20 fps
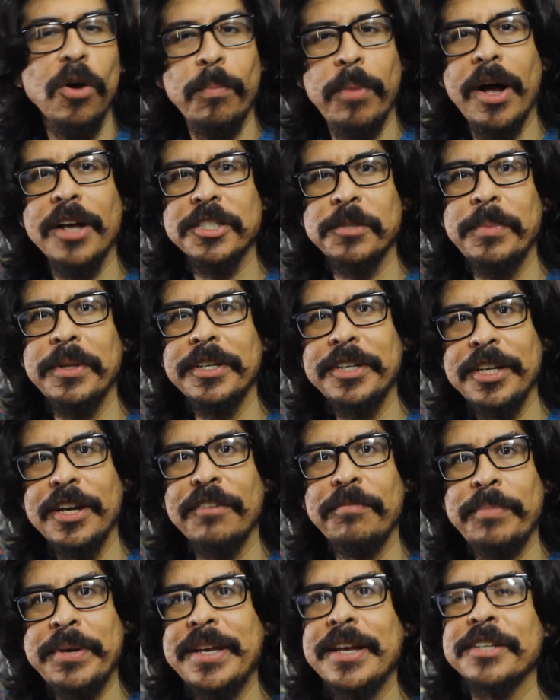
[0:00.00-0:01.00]
possibility
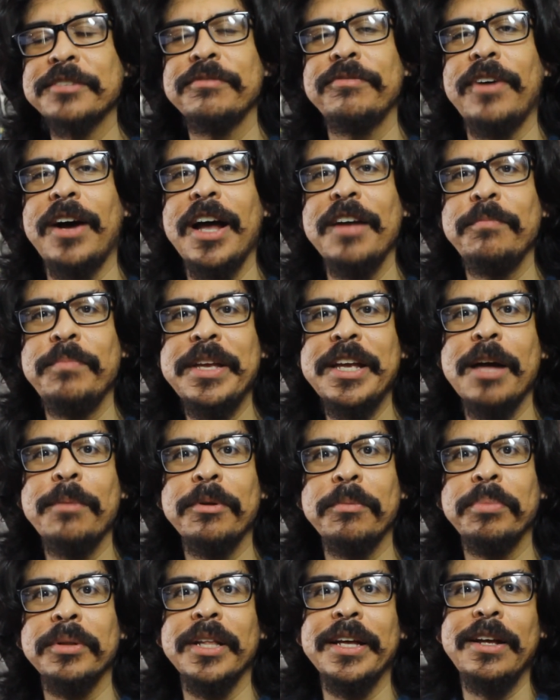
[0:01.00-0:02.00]
of PS5 being
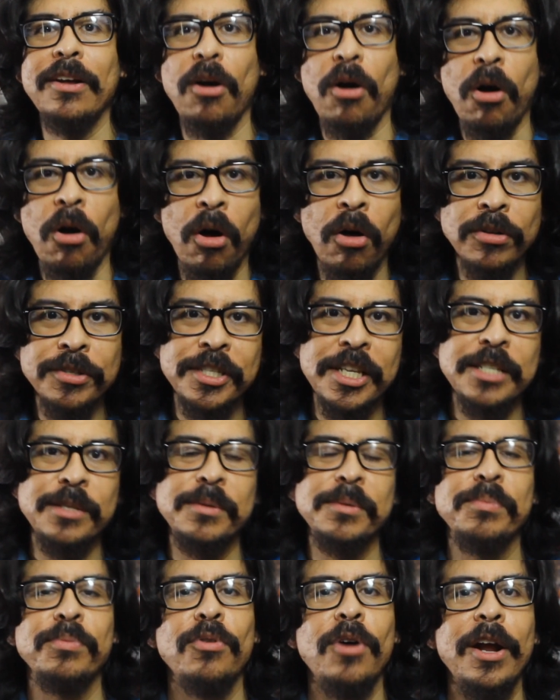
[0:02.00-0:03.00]
able to play all
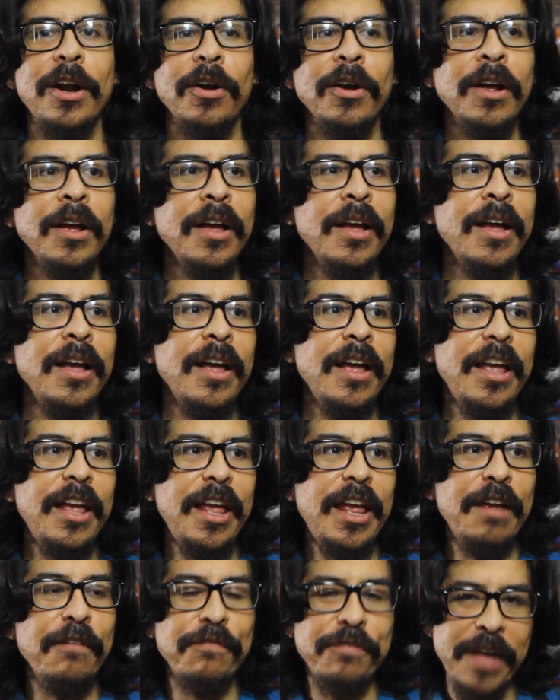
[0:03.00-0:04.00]
systems prior.
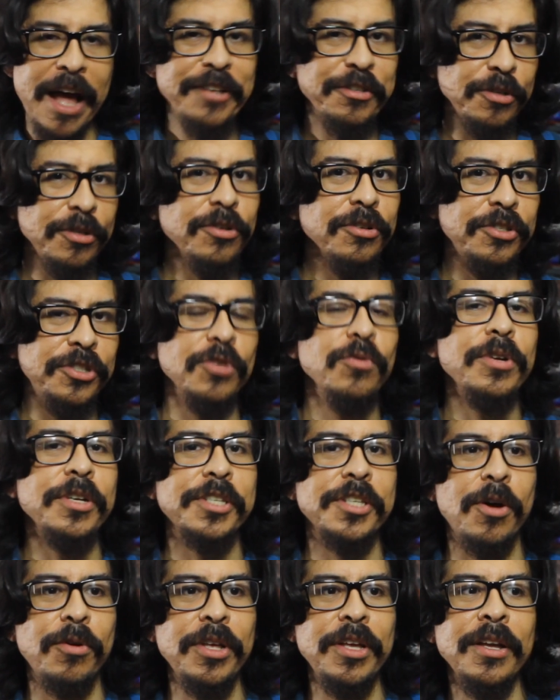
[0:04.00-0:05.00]
If that's what you're doing,
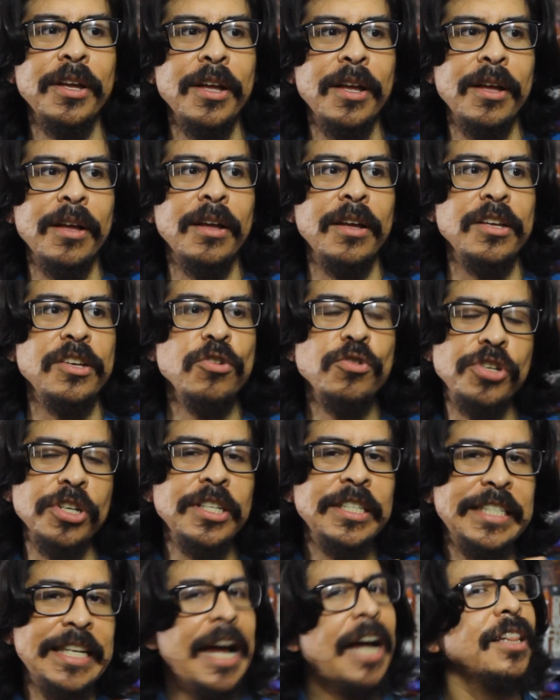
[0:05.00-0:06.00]
Sony, you
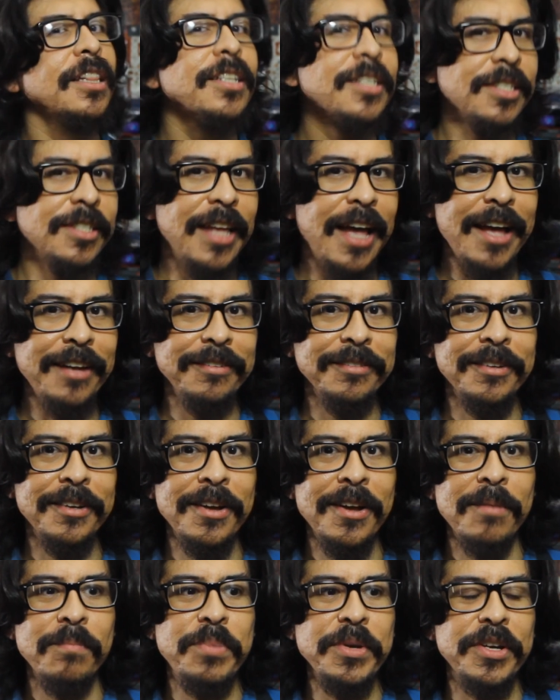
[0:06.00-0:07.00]
should tell us that.
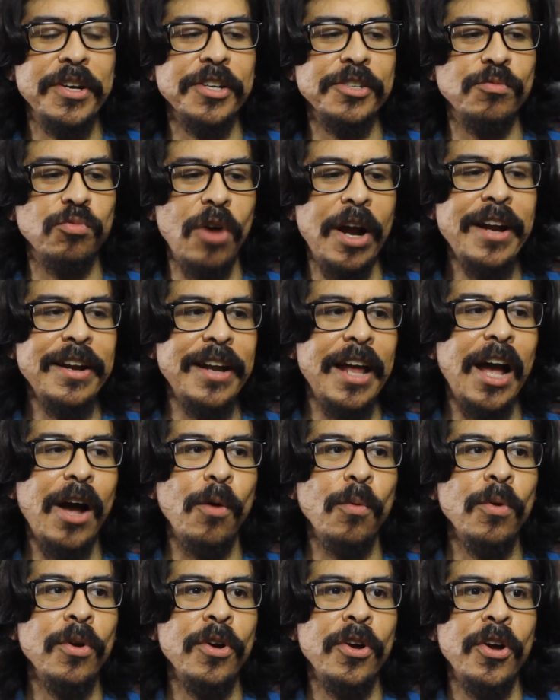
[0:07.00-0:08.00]
Because right
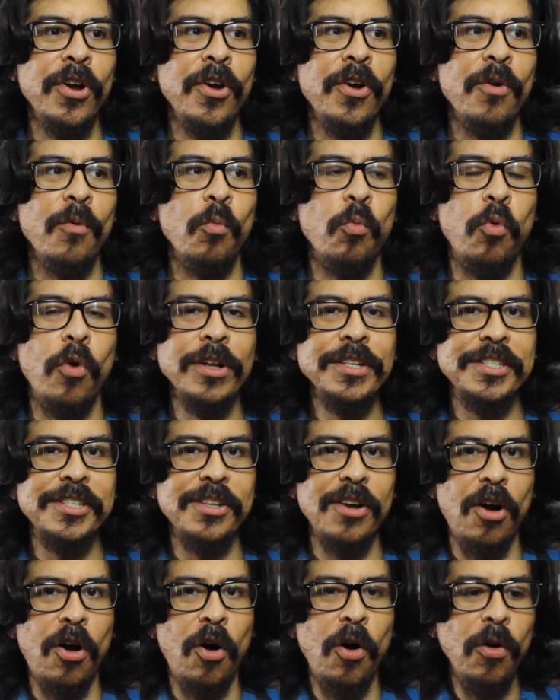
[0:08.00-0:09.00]
now,
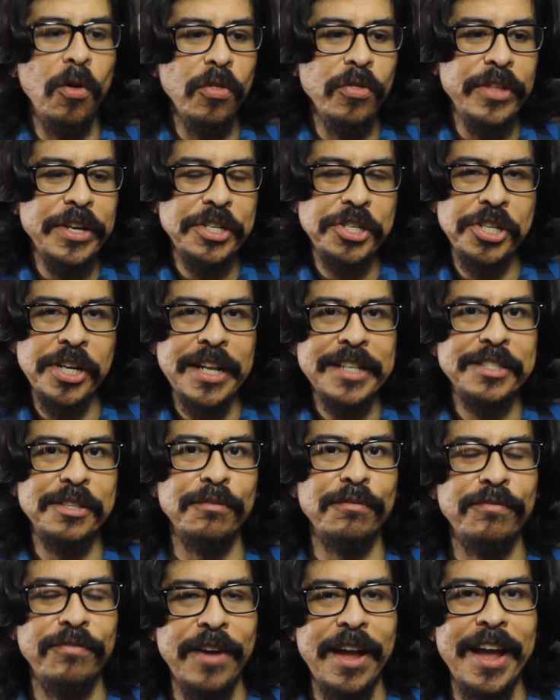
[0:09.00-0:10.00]
once all this shit hits
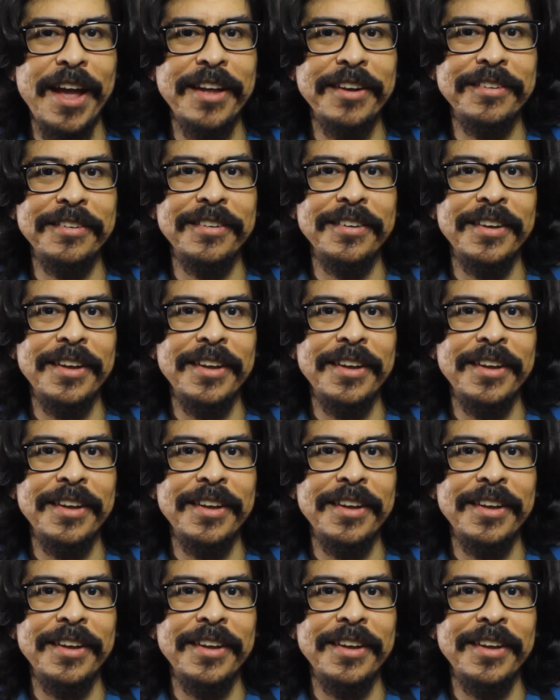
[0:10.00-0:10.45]
the fan